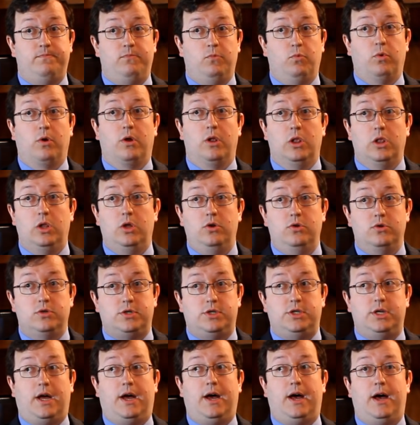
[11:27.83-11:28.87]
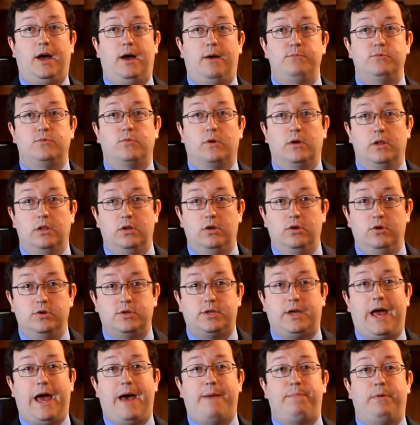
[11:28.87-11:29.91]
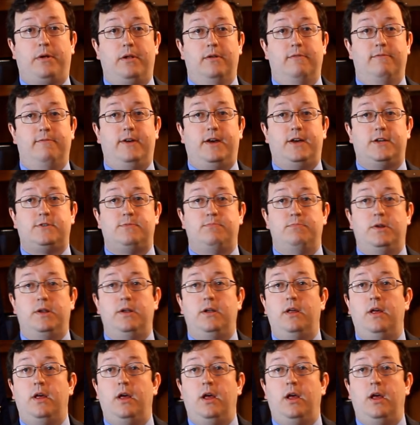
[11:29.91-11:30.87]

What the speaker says: We're going to lose jobs. We're going to lose capital investment.